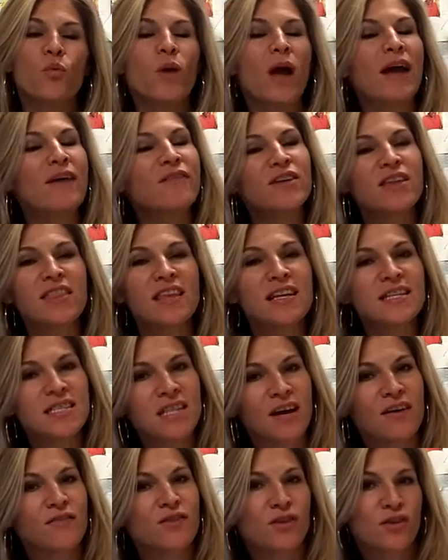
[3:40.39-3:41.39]
Everything's
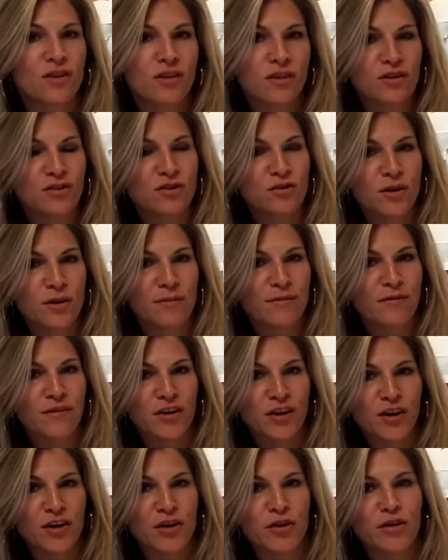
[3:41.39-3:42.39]
covered on the trip for
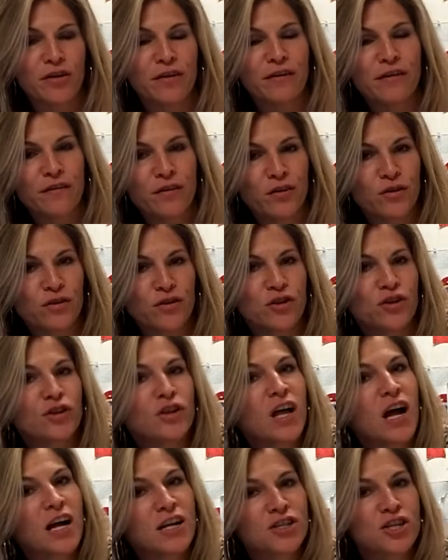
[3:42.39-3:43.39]
you, your food, your
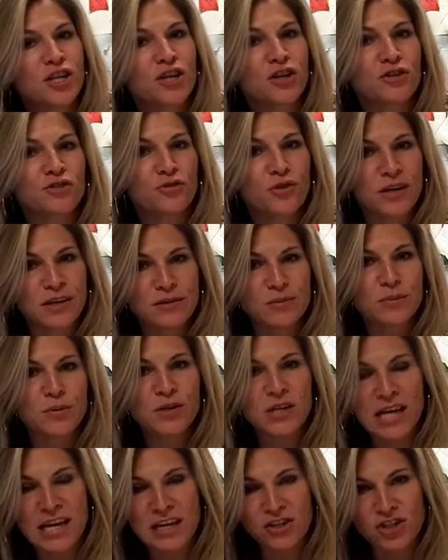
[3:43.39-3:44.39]
lodging, your
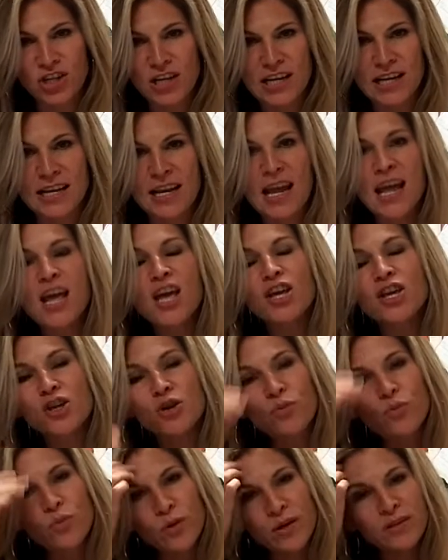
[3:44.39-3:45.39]
transportation.
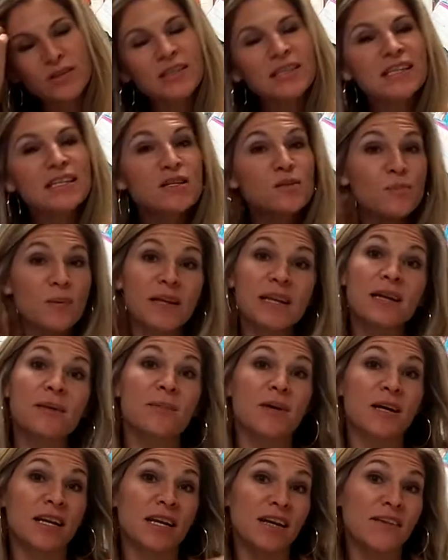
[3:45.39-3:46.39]
You will need spending
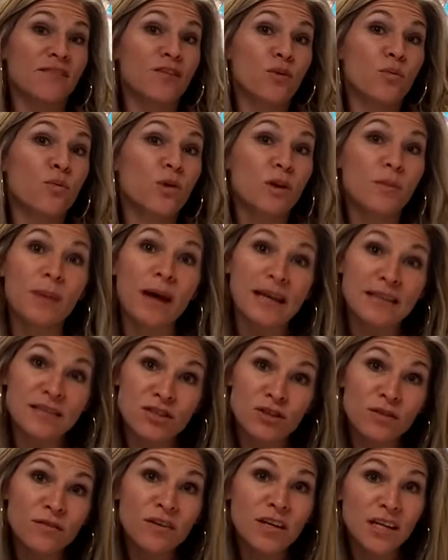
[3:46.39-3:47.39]
money if you want to buy
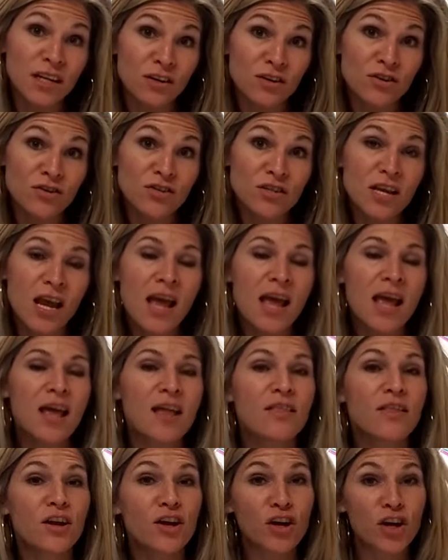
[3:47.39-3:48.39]
souvenirs.
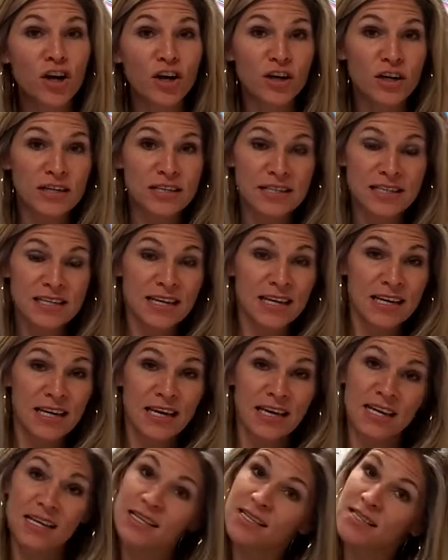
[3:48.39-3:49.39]
Their currency
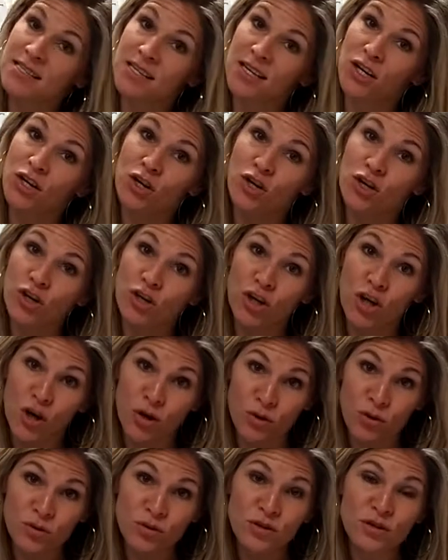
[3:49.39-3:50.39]
is
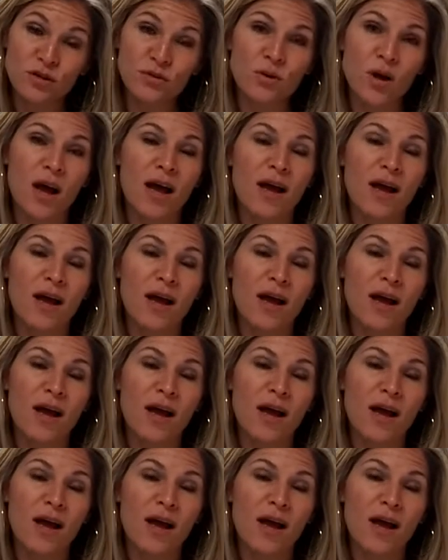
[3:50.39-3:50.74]
godes.